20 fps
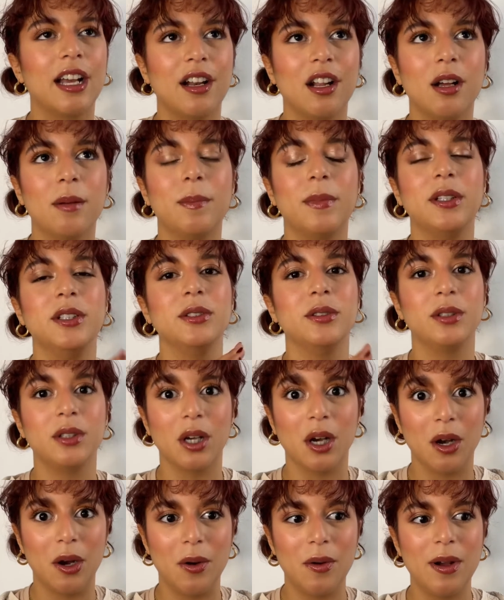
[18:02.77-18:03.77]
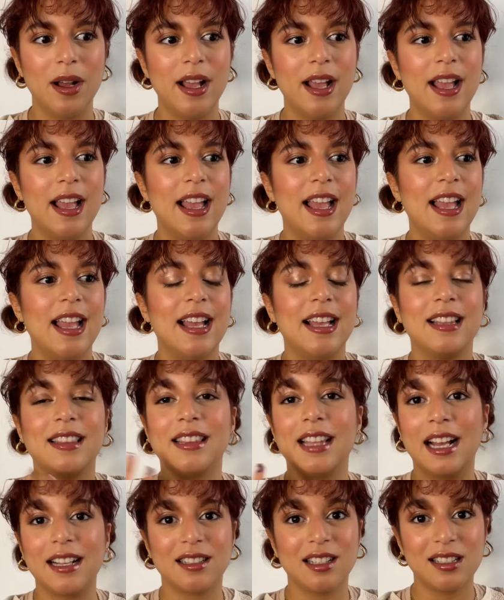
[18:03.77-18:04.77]
up and you go.
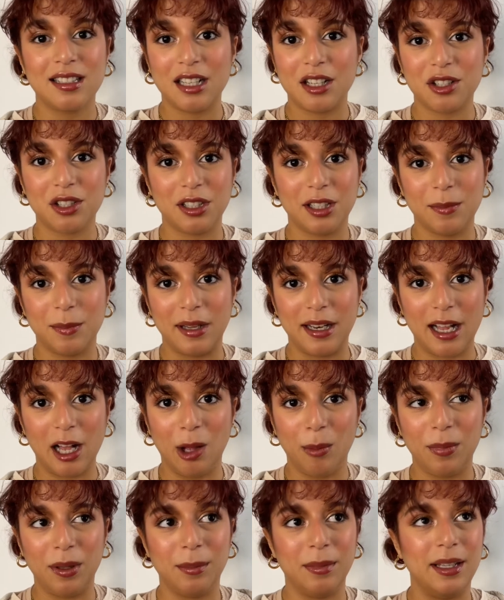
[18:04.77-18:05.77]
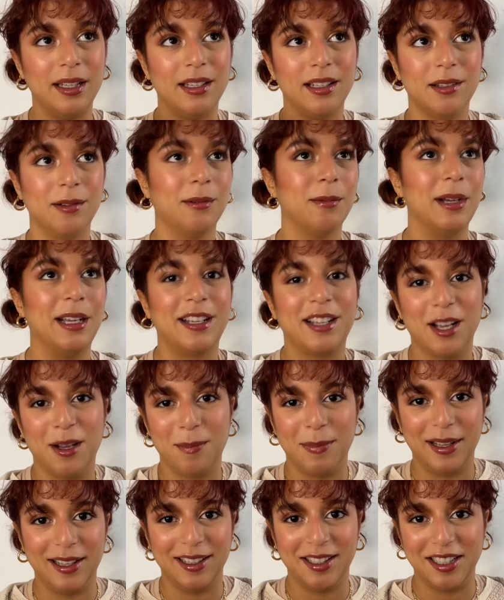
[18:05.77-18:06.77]
That's essentially been helping me wake up
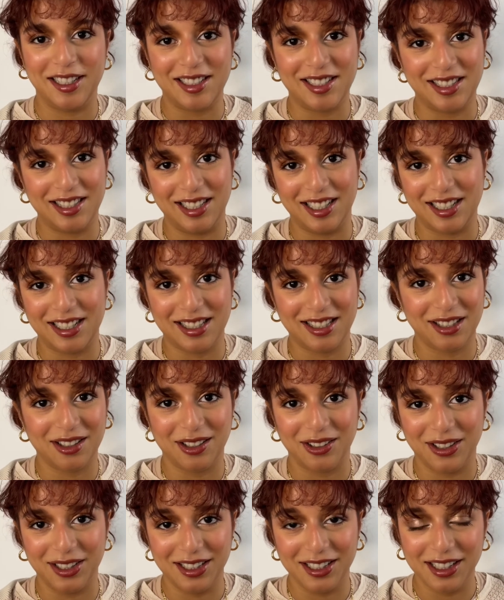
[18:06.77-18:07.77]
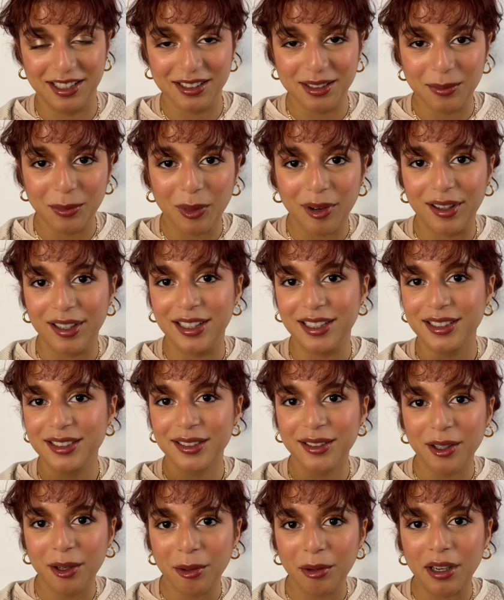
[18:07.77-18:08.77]
at like 6:30 in the morning to
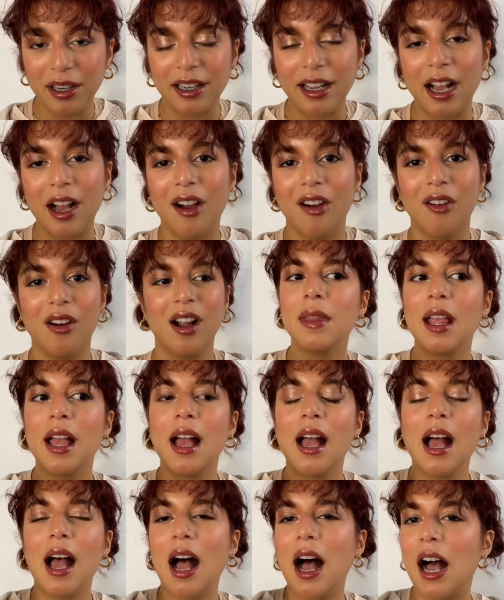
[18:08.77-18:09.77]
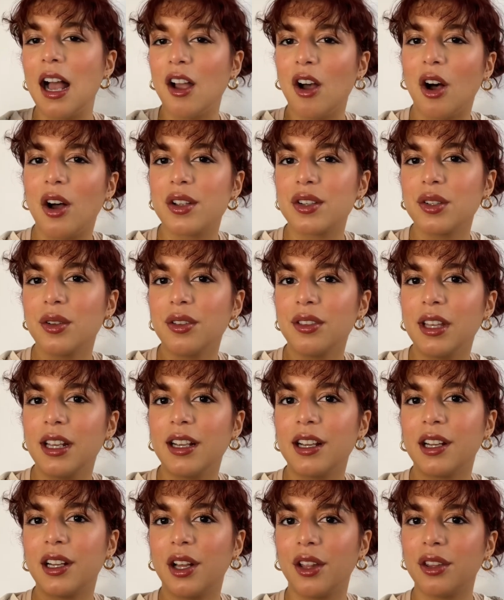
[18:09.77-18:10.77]
go work out. I also think
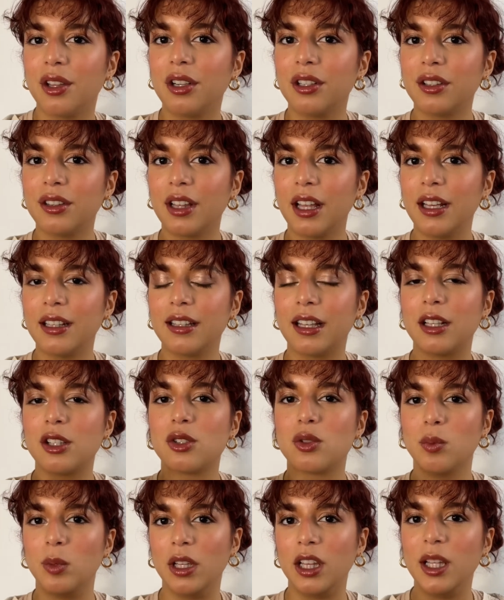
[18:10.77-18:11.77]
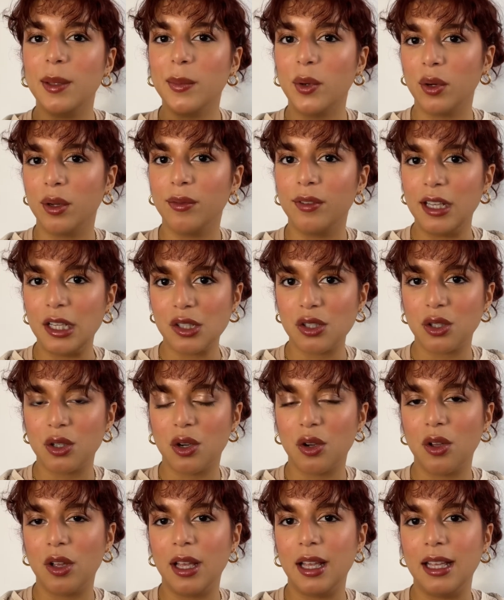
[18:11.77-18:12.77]
another thing that's really
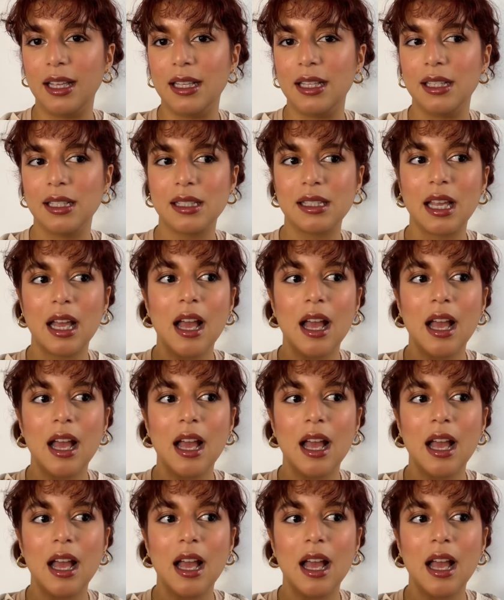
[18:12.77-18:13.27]
motivational is